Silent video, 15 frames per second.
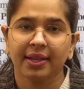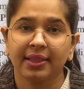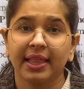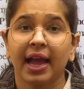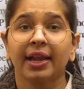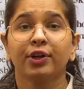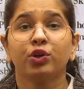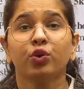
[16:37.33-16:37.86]

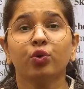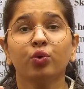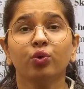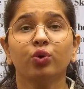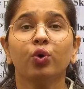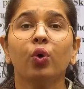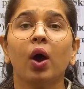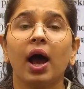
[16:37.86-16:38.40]
that
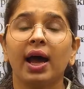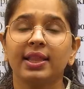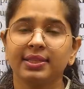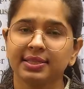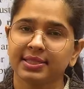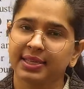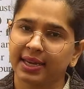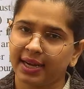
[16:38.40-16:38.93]
too to
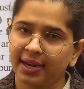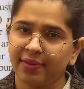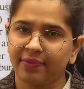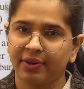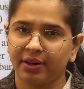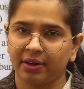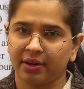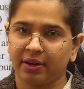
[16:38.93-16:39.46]
unskilled
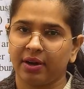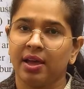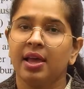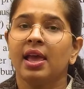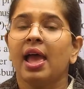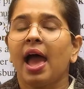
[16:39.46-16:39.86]
worker,